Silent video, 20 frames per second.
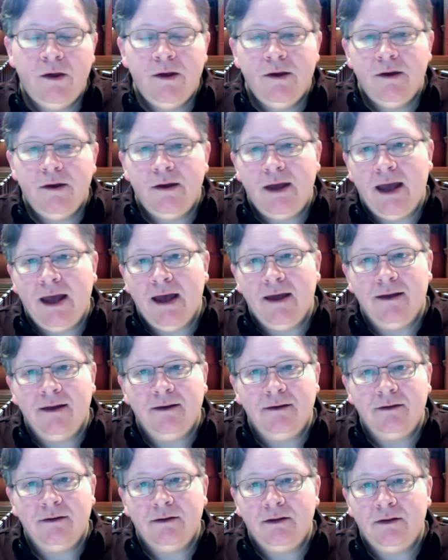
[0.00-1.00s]
and
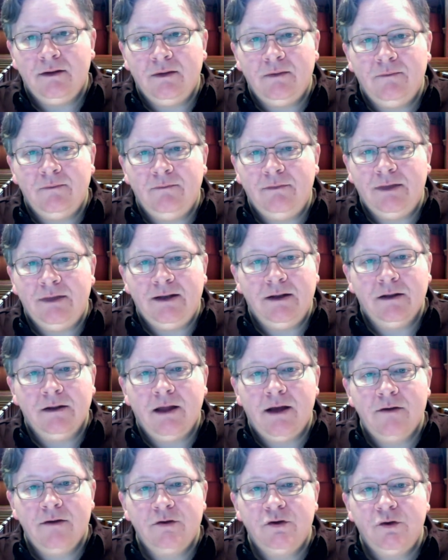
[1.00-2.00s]
it
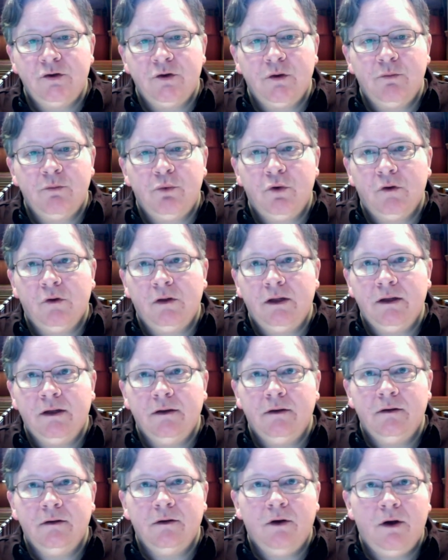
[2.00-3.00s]
allows you to pull
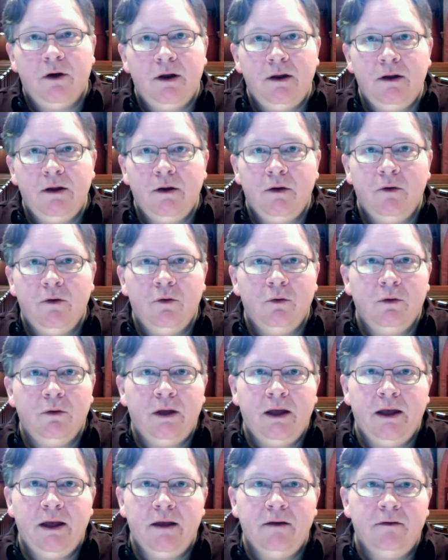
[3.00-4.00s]
in audio
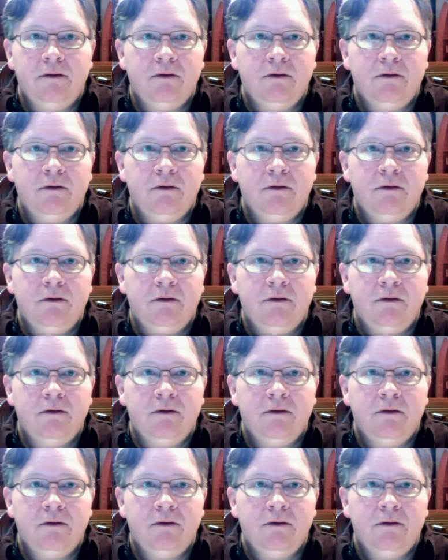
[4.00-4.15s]
and